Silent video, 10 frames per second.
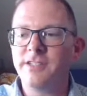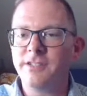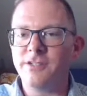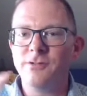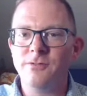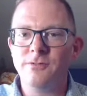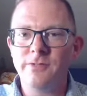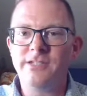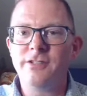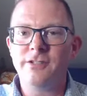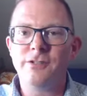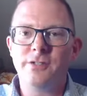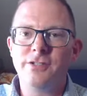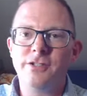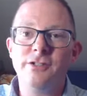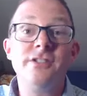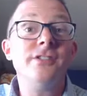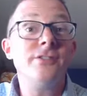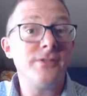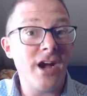into research, which turns
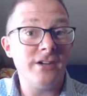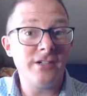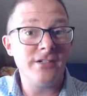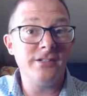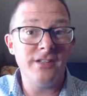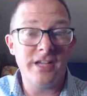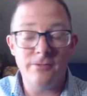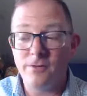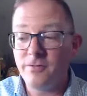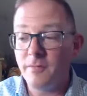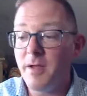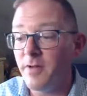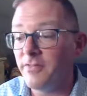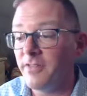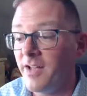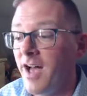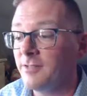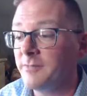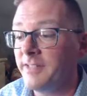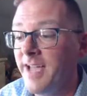into an article I wrote for my monthly
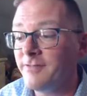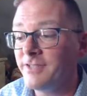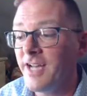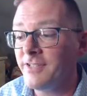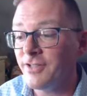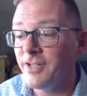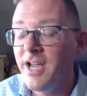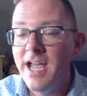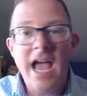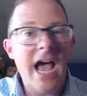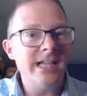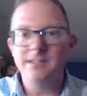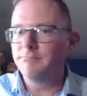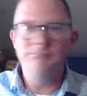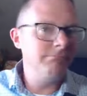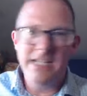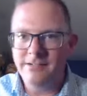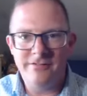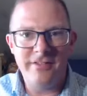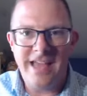column in the Advertiser. I didn't
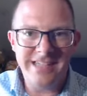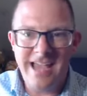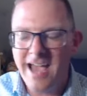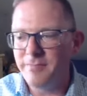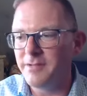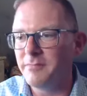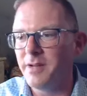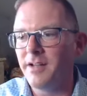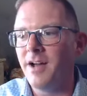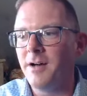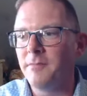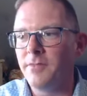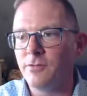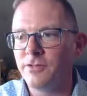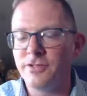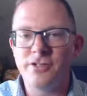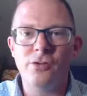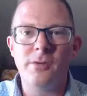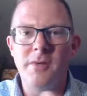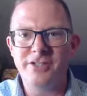mean for that to happen, but there was just
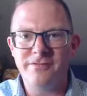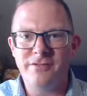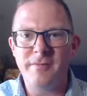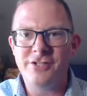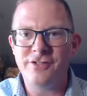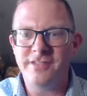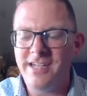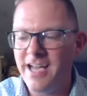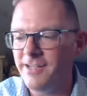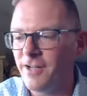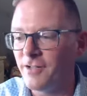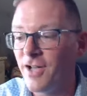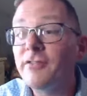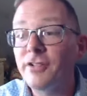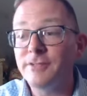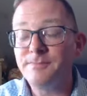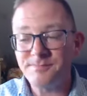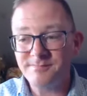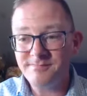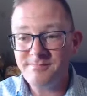so much information that I had uncovered.
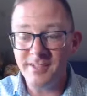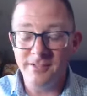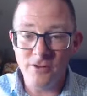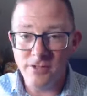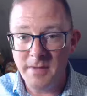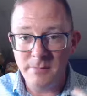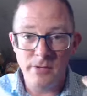And of course my